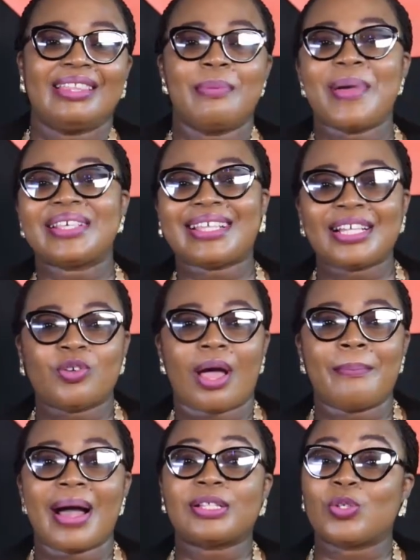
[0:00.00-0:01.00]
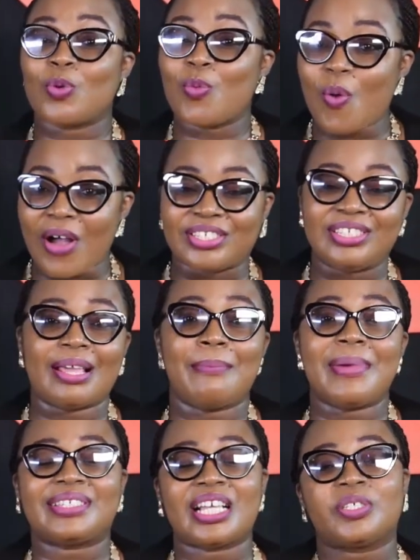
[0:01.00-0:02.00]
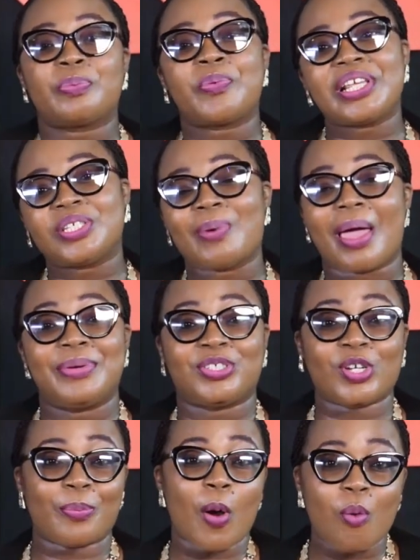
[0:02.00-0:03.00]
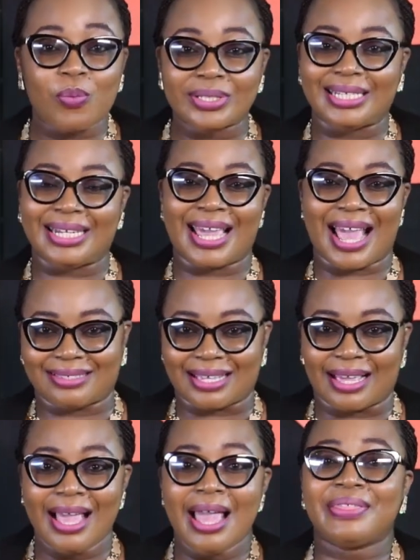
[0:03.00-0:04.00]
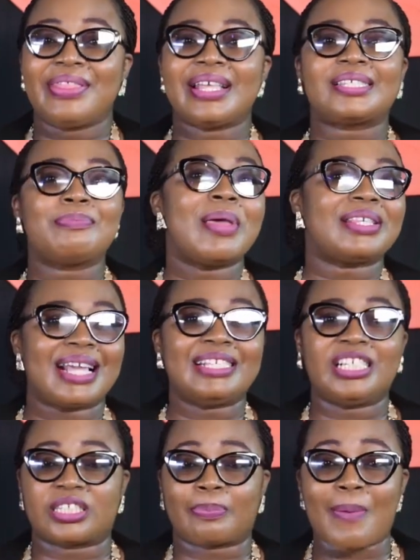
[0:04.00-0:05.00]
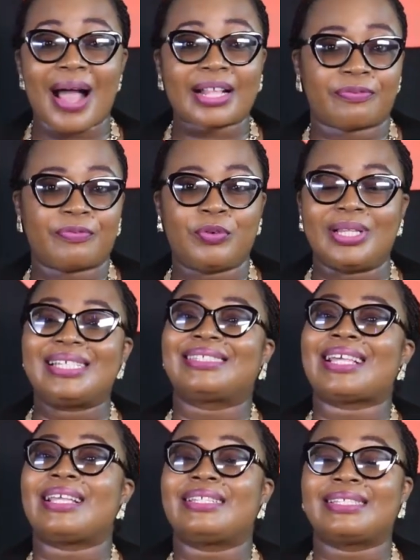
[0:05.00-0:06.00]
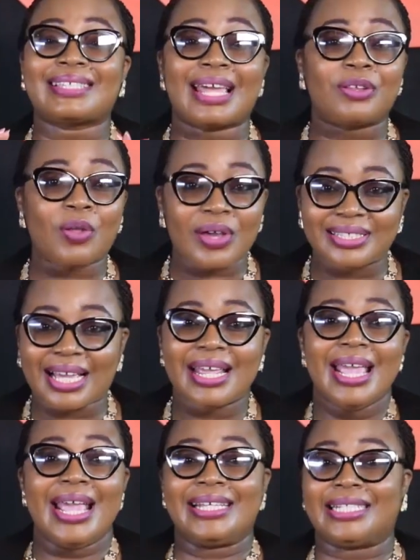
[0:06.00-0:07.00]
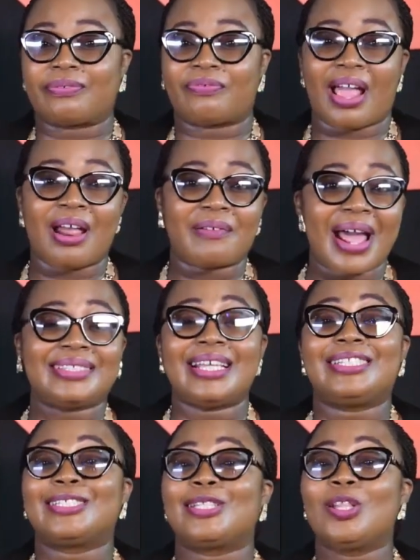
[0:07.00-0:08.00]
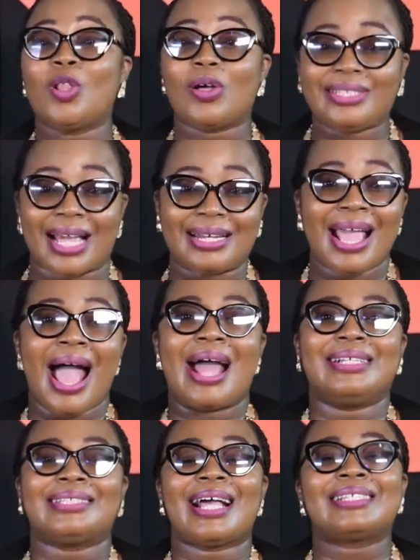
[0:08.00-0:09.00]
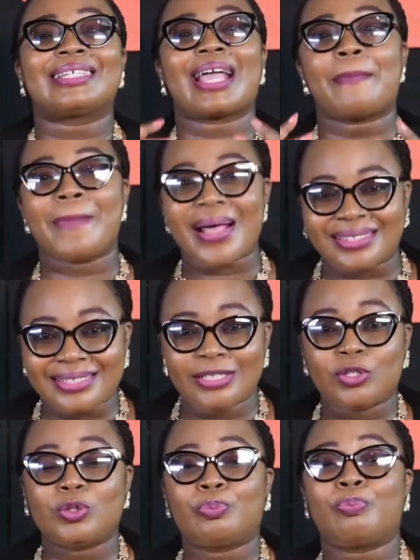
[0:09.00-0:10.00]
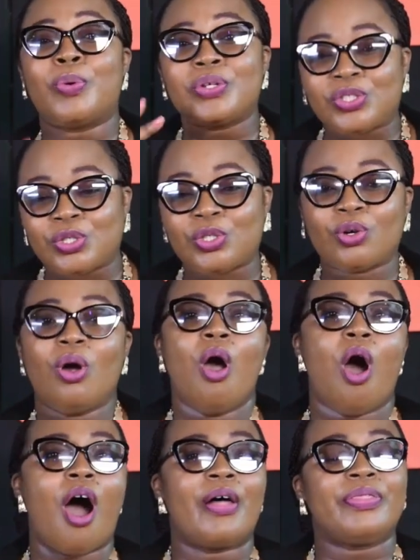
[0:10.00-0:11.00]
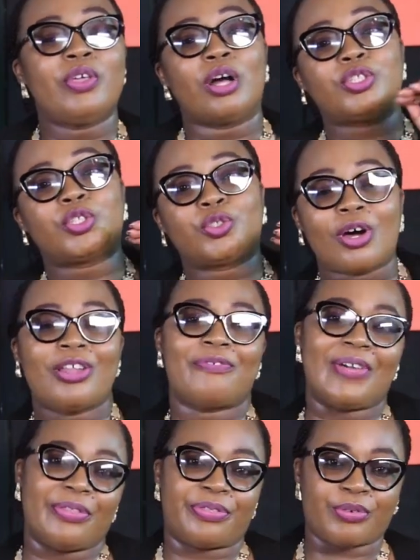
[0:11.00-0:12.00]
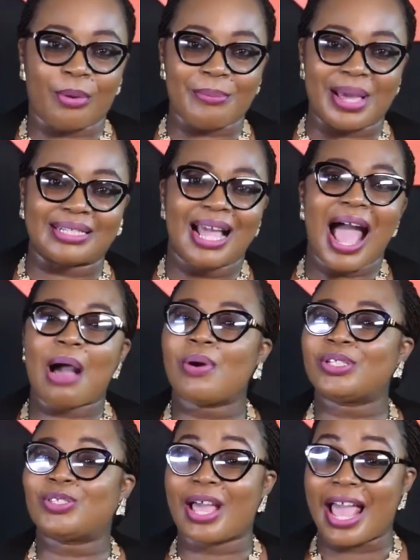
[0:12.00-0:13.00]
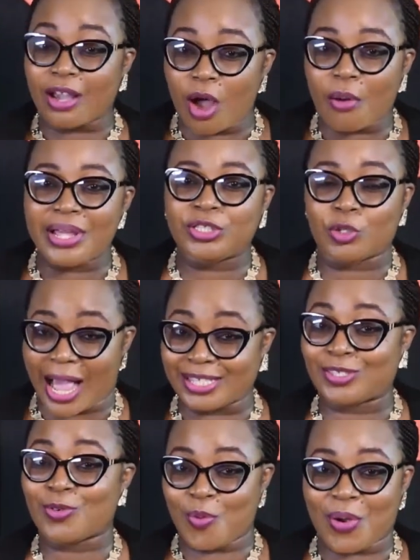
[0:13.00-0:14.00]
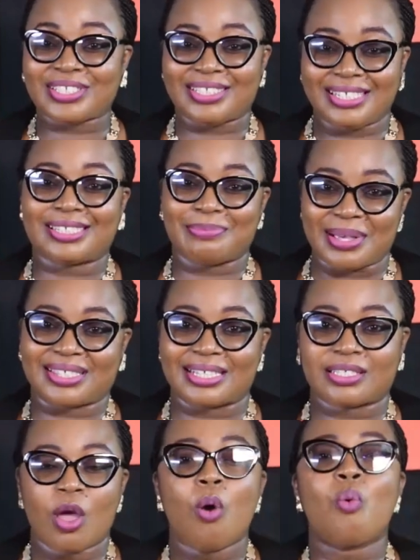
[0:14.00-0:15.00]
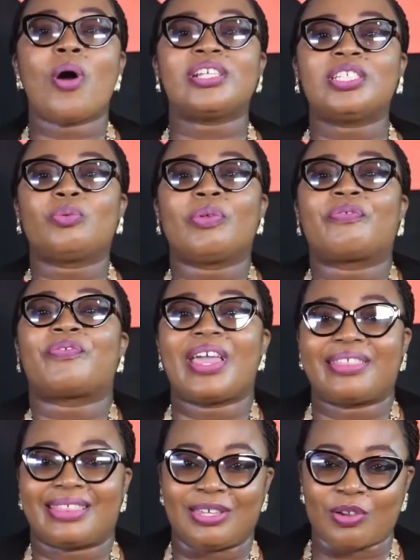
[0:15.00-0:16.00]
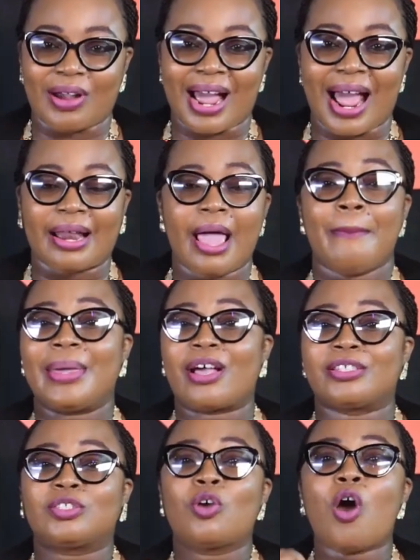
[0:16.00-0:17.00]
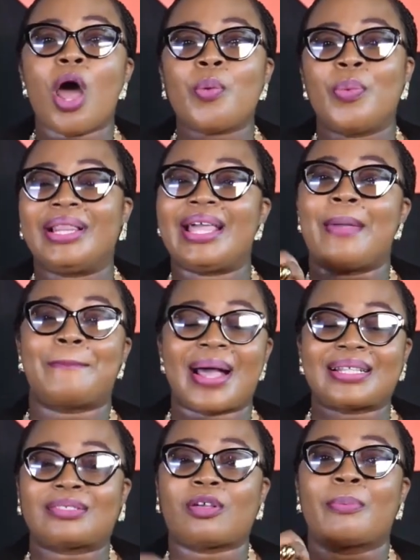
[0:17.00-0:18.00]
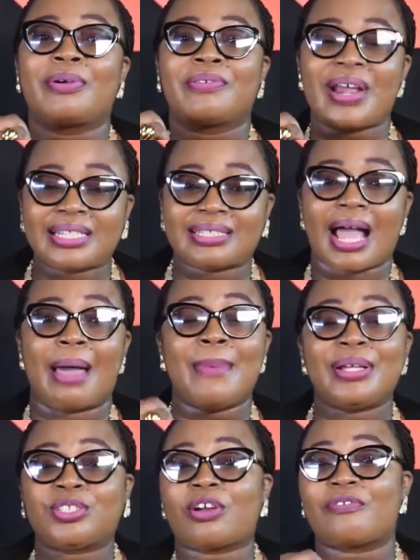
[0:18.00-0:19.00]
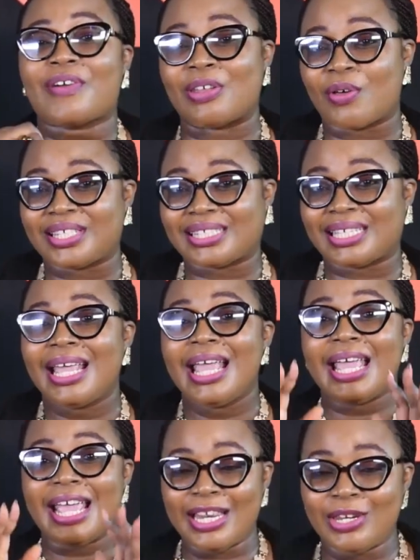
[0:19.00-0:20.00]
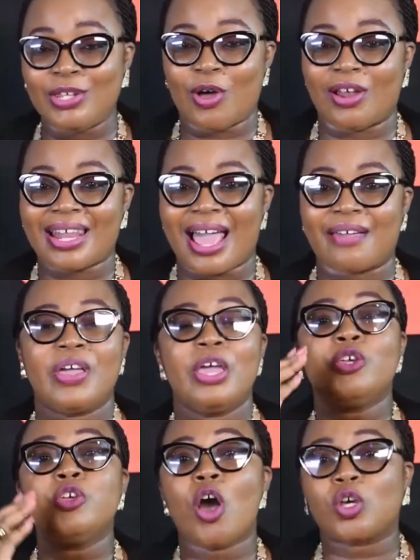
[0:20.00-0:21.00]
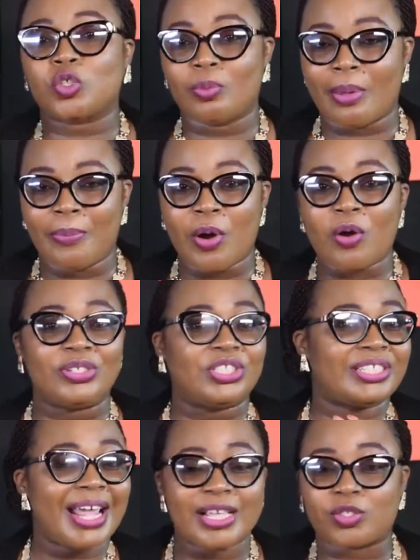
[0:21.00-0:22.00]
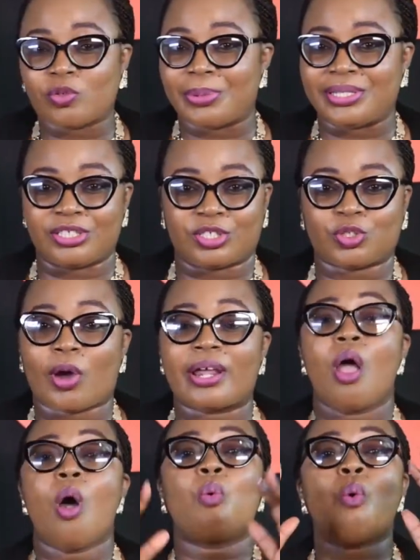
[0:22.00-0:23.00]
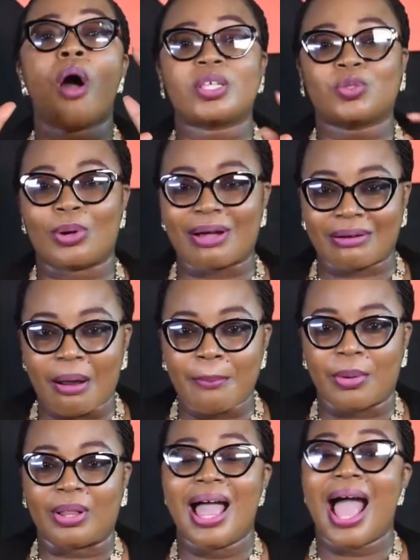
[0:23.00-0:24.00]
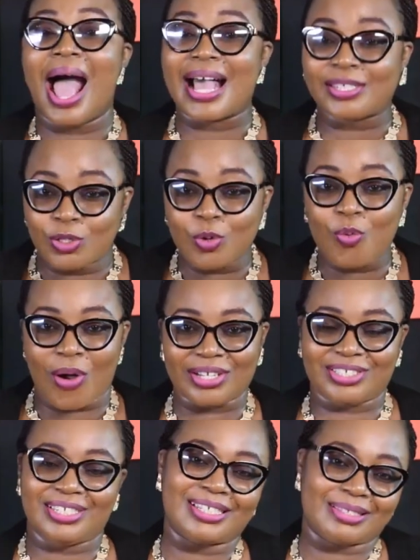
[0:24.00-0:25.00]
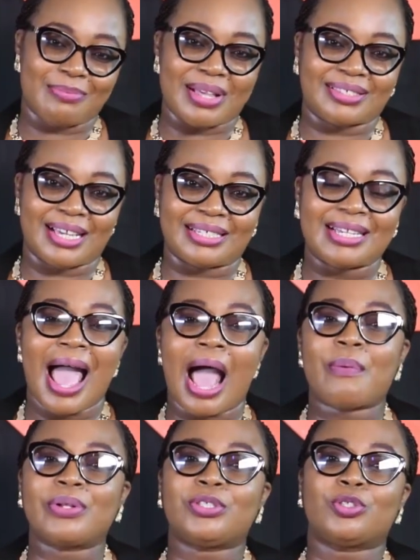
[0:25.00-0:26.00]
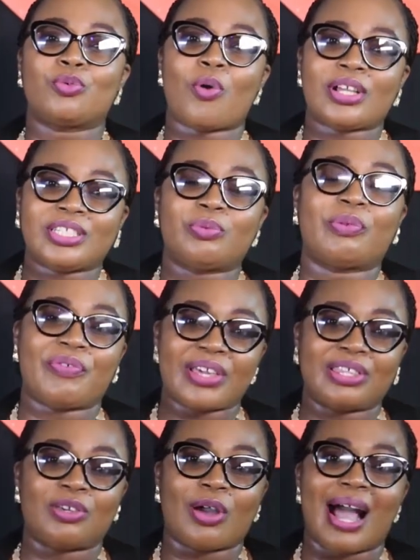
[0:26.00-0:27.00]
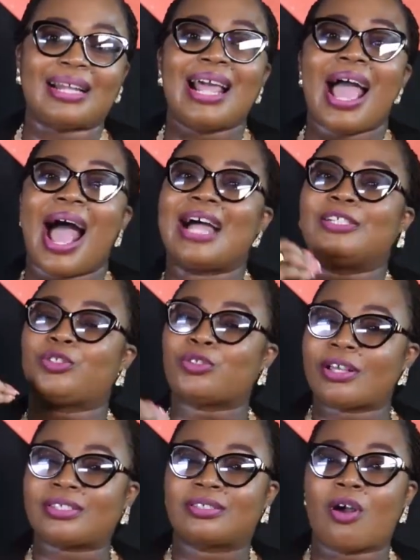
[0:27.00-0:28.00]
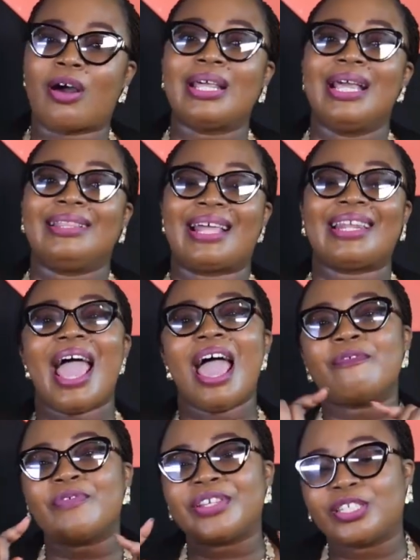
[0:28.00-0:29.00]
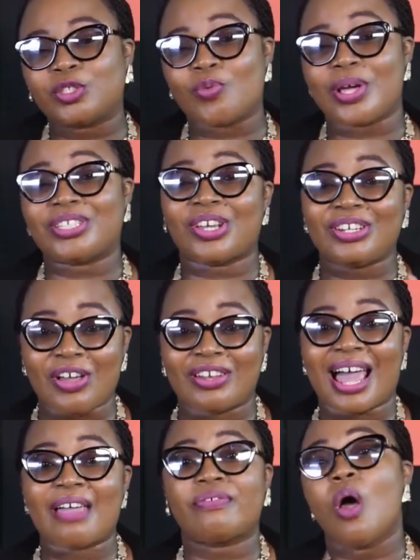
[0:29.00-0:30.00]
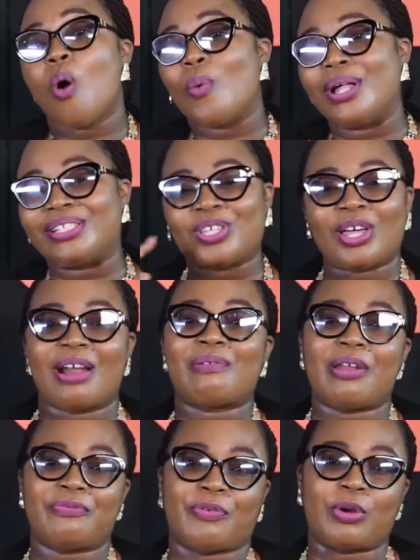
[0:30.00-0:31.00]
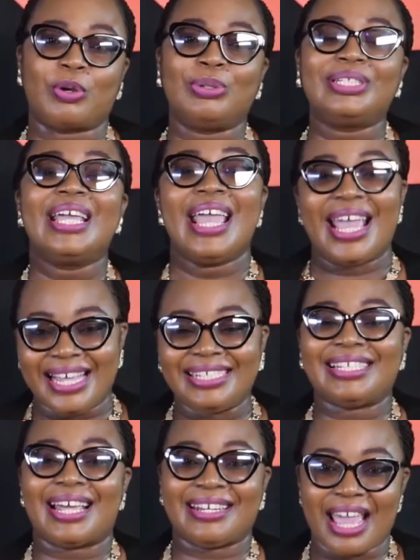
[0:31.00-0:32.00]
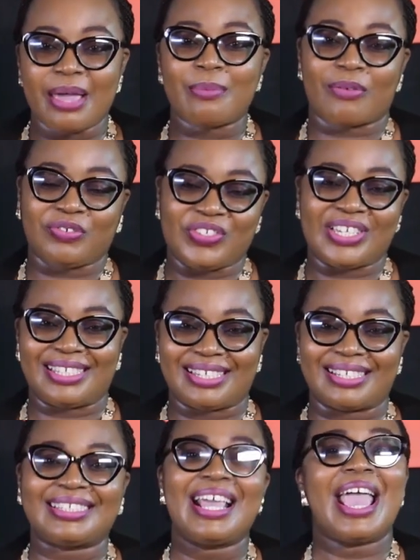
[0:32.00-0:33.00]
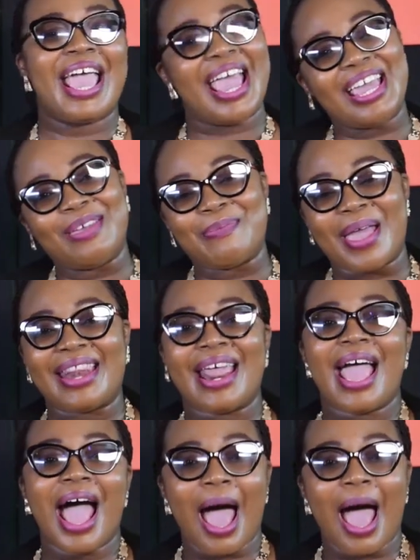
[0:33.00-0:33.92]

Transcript: The message you're about to watch is a message preached by Bishop Okwudili. This message is impactful. It is anointed, it is fire-rised, it is loaded, and it has the capacity to put you on your throne of enthronement. I want to encourage you as you watch this message, watch it with faith in your heart, because God will impart some great measure of anointing in your life. Yokes will be broken, chains will be destroyed, walls will crumble as you watch this message. I want you to watch it with faith in your heart and trust God that every situation in your life will turn around for good in the name of Jesus. Amen.